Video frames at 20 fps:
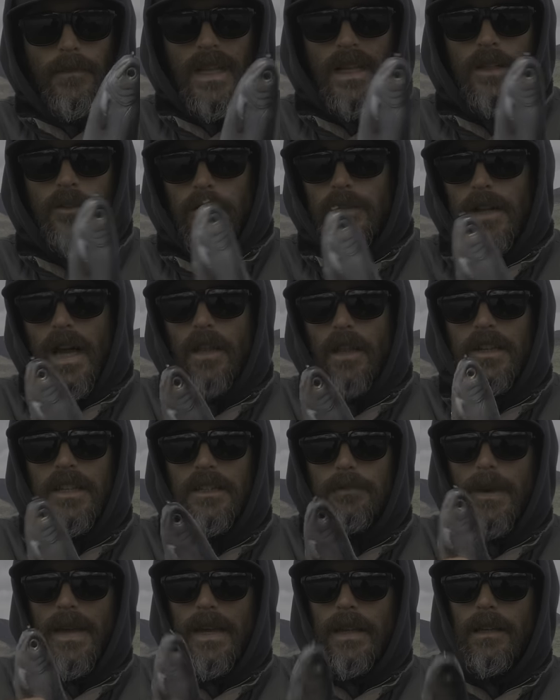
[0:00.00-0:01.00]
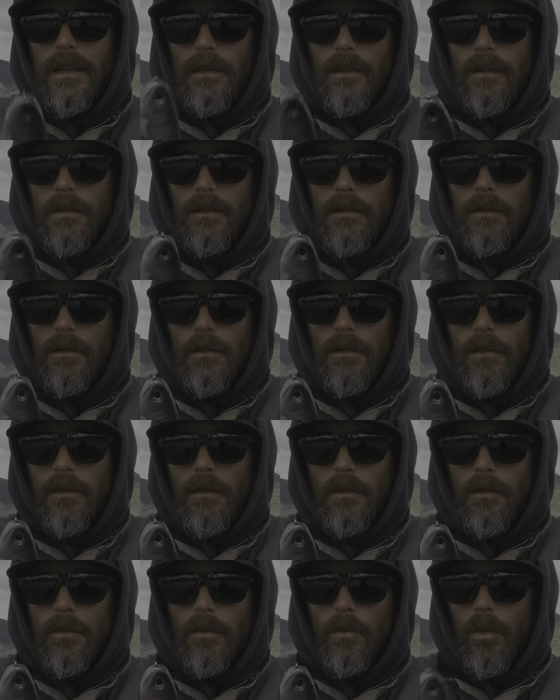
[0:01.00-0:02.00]
And so now this bait
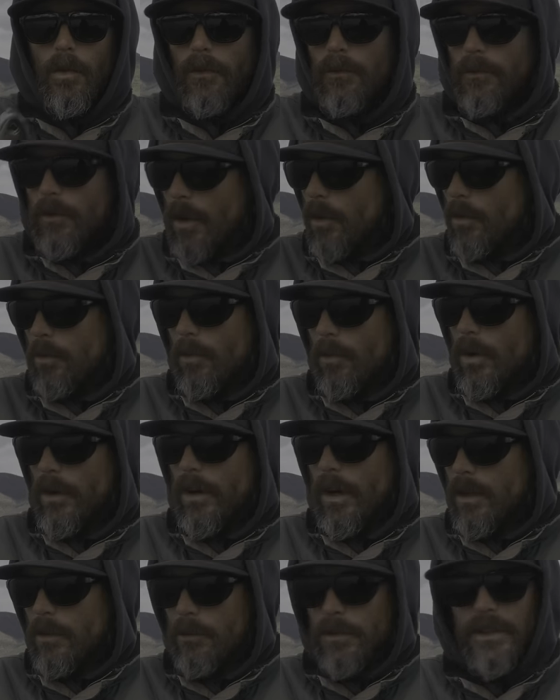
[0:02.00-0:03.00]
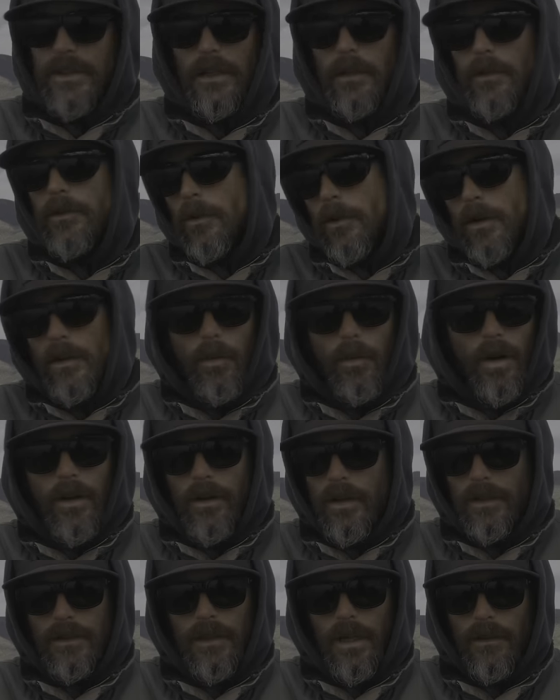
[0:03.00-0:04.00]
will float 100%. You throw it in the
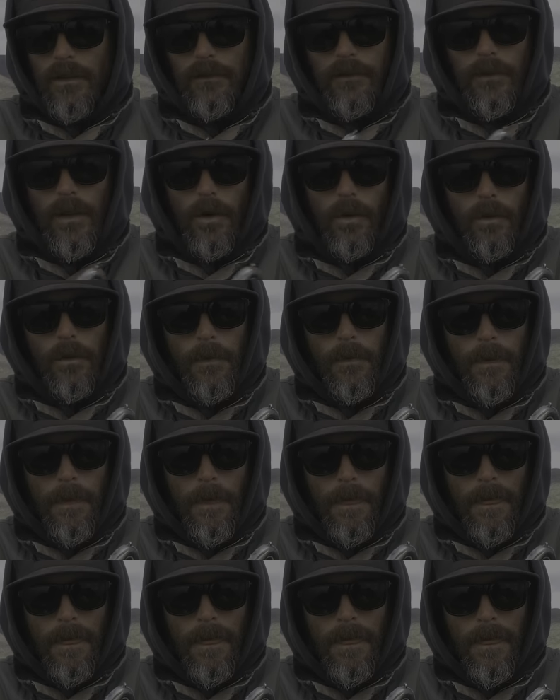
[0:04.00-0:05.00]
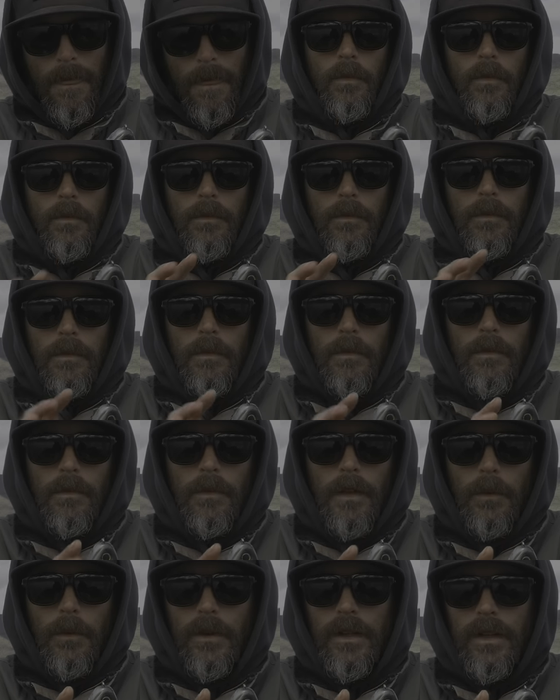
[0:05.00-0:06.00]
water, it's gonna float.
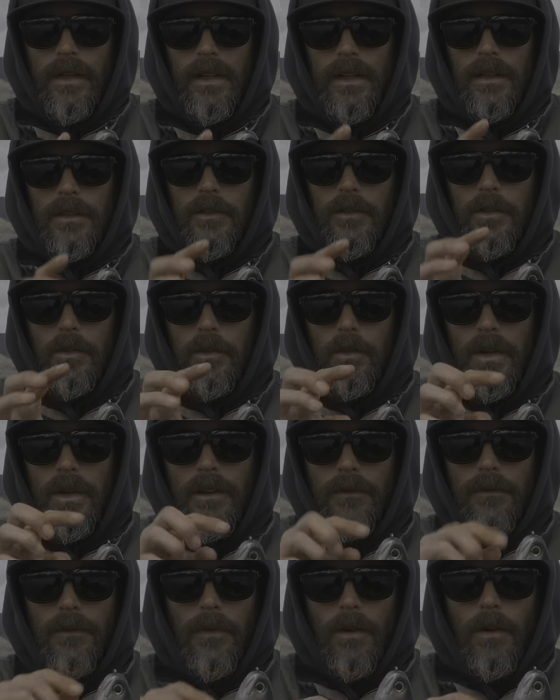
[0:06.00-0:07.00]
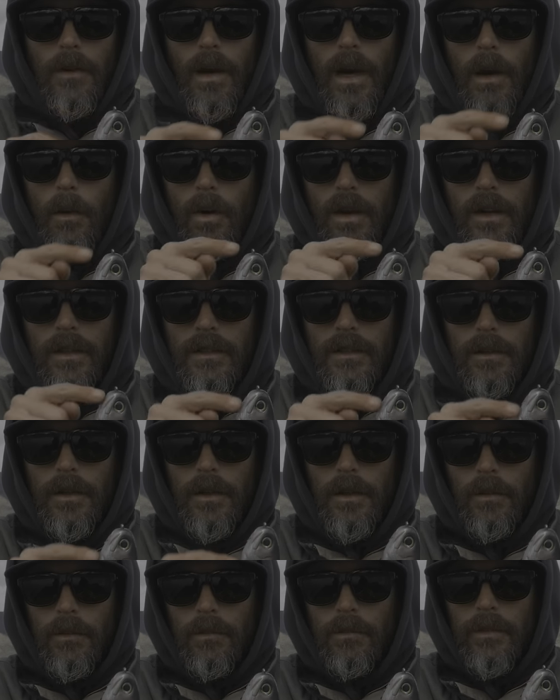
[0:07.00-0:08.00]
Now we're gonna get into if I want it
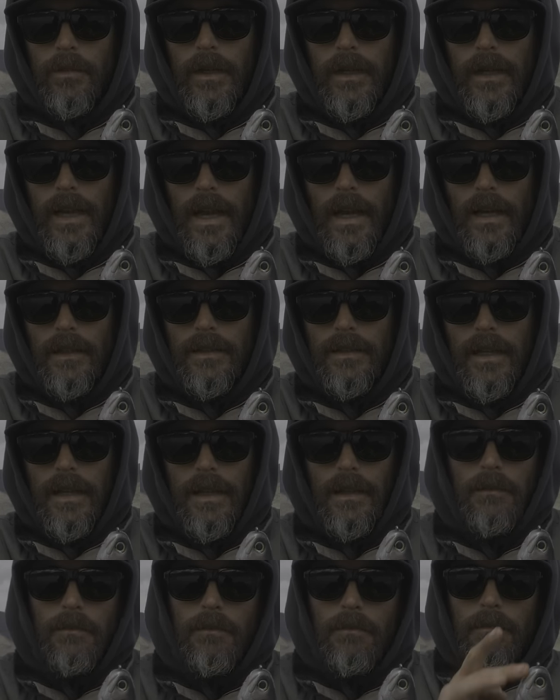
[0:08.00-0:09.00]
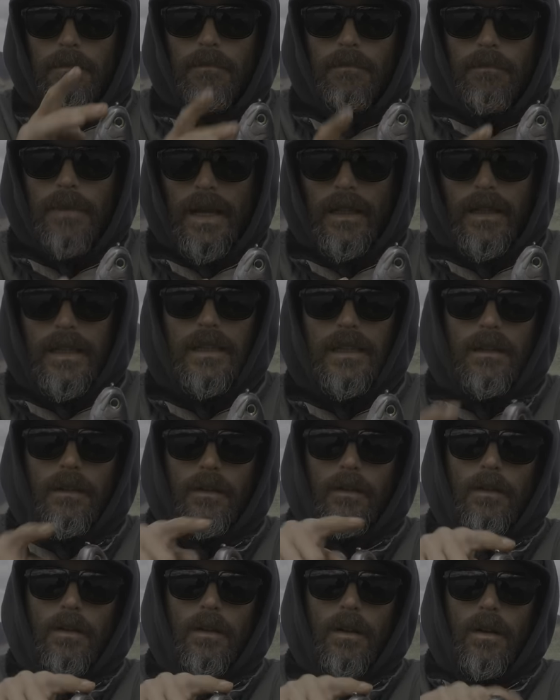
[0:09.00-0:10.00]
to rig as a belly
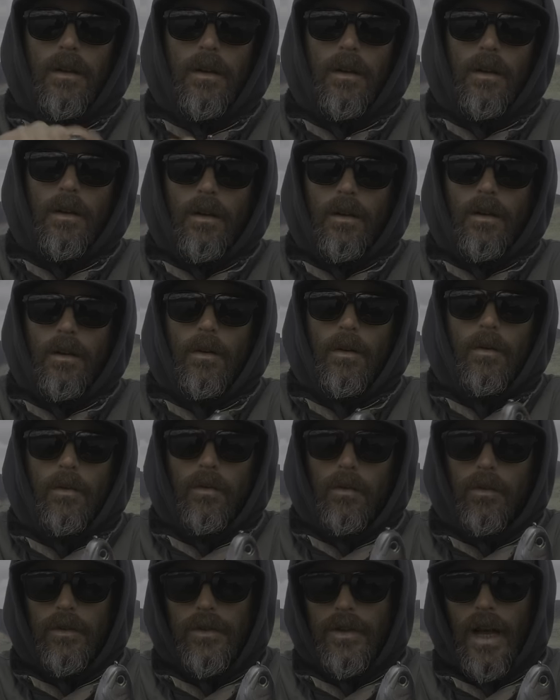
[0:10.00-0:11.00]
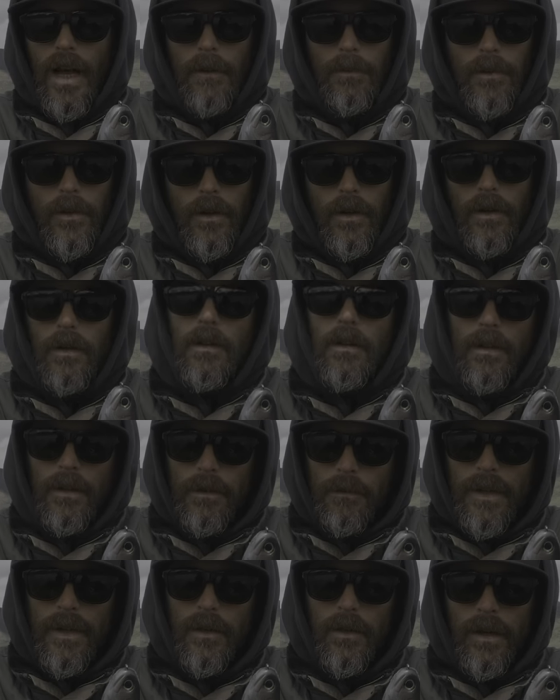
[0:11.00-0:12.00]
or top hook.
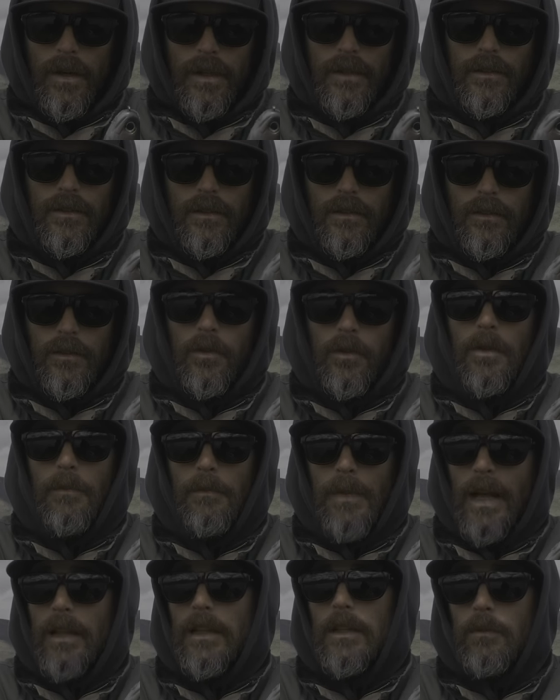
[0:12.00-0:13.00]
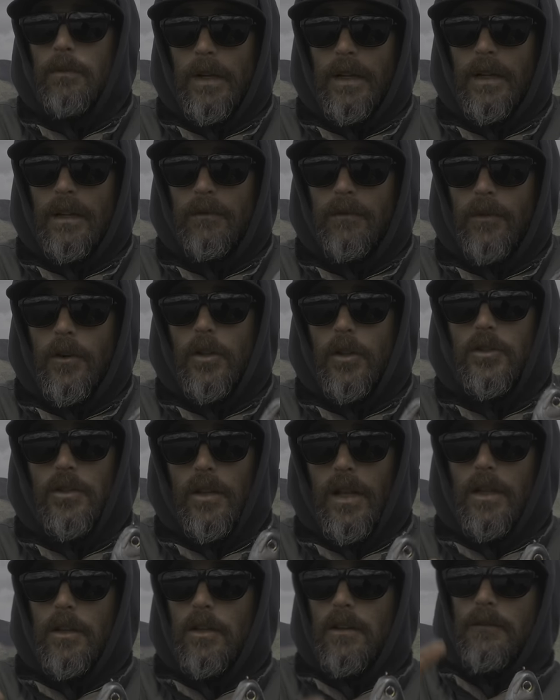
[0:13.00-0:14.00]
I'm gonna go ahead and do the belly rigging first
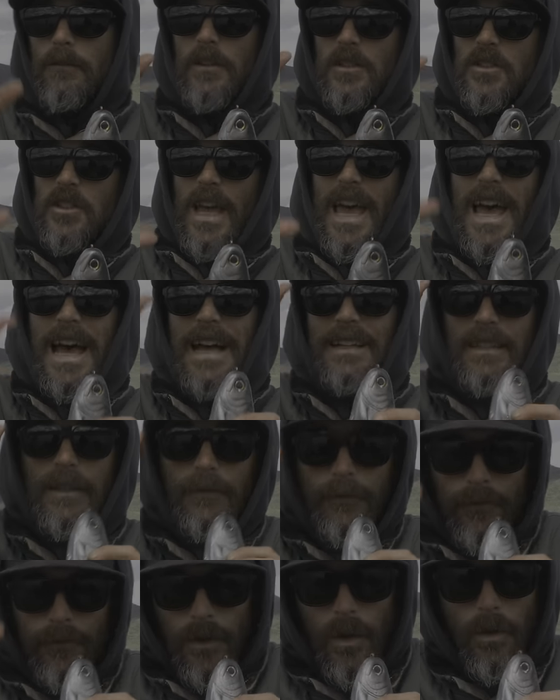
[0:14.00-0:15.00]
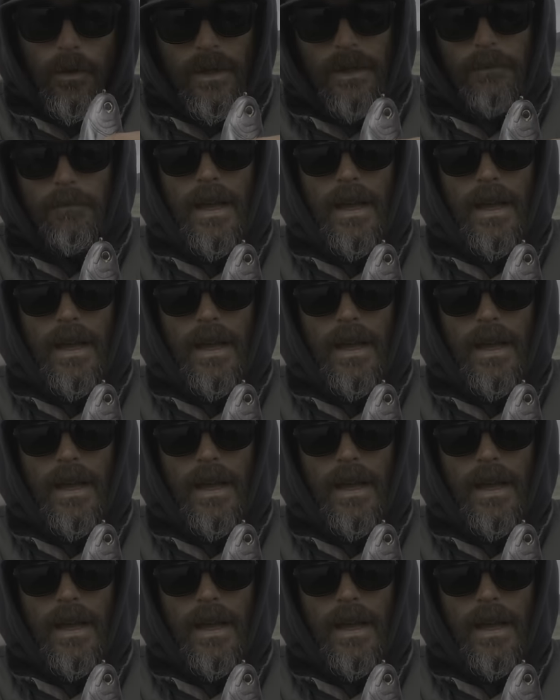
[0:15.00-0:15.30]
so that you can fish it as a floating